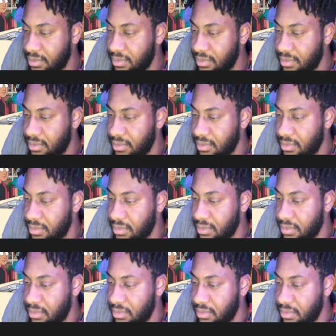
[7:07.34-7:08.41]

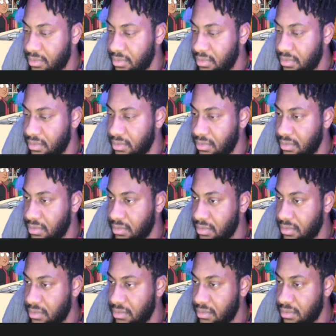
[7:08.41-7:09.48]

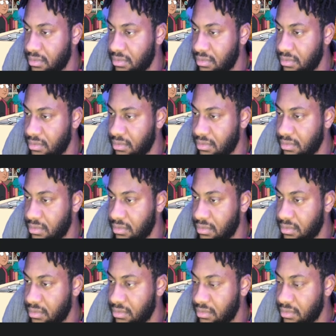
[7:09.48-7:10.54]

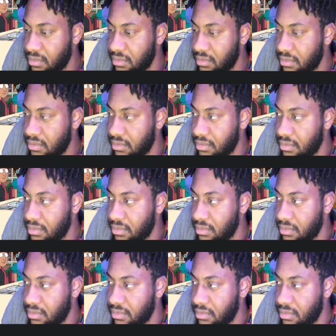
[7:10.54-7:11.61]

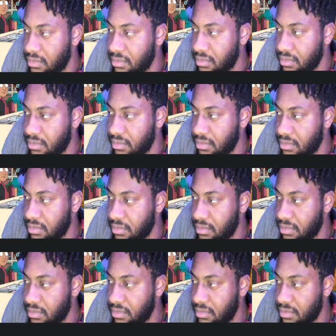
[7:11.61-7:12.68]

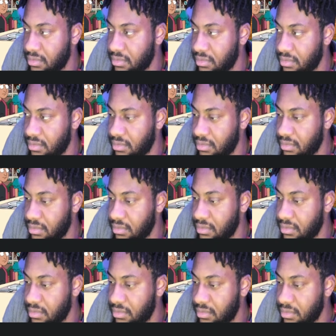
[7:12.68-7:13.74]

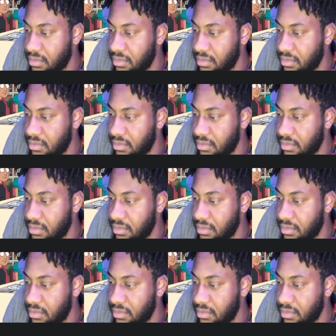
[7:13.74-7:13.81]
No words are spoken by the person on screen.